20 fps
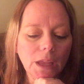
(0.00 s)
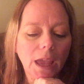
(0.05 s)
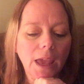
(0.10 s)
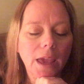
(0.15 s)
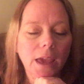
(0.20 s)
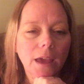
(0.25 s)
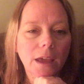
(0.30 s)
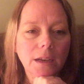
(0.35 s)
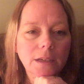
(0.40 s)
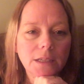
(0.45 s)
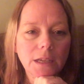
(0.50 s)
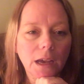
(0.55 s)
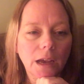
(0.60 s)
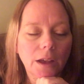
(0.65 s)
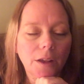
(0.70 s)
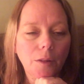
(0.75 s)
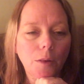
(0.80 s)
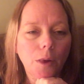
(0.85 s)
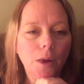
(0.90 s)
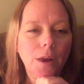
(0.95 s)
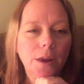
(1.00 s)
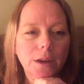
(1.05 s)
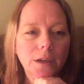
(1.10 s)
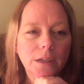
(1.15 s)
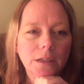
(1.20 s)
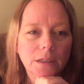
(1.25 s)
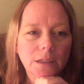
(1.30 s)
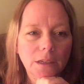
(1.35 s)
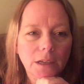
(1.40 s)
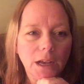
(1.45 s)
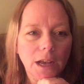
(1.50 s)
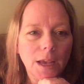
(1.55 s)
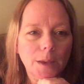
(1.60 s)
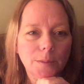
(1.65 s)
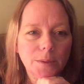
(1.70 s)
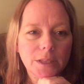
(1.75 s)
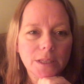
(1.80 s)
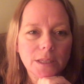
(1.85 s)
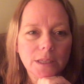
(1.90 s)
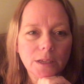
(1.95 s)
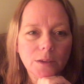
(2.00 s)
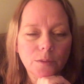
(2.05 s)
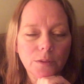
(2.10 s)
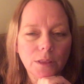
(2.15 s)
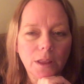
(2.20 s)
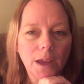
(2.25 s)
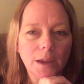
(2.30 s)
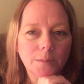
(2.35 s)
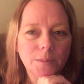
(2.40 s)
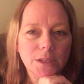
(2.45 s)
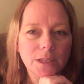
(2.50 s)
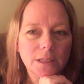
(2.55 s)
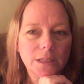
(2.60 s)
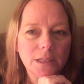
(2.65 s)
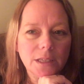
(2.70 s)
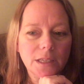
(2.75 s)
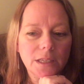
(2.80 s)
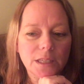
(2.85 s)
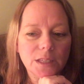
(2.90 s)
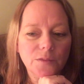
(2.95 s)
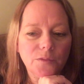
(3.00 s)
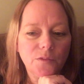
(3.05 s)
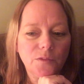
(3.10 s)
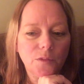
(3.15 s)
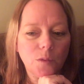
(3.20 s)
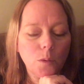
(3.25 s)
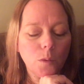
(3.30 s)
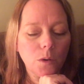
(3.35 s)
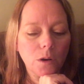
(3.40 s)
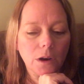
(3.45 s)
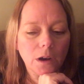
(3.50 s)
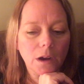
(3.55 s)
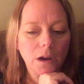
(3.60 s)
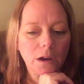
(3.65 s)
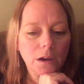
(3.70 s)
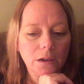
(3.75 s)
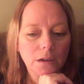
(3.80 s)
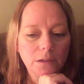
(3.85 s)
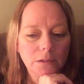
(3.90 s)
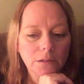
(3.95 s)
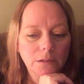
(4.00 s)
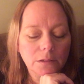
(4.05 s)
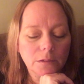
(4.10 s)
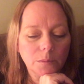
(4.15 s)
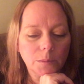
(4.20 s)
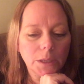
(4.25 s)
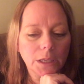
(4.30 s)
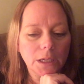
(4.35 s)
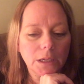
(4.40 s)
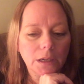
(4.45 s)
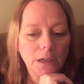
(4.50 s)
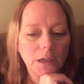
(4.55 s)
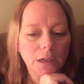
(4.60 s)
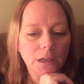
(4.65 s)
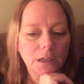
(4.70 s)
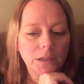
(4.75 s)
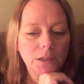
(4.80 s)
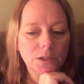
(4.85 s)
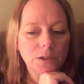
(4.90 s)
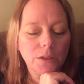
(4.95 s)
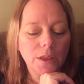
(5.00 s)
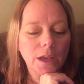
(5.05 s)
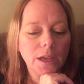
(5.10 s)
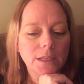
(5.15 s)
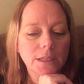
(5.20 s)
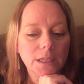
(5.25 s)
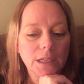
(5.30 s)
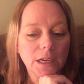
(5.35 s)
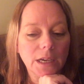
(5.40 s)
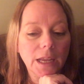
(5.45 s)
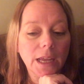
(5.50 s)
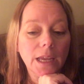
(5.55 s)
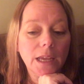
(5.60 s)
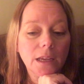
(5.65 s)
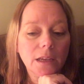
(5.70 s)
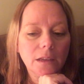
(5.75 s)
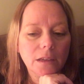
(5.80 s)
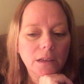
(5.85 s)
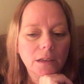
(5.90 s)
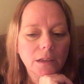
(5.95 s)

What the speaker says: And I've been sick with Lyme disease for, 2008,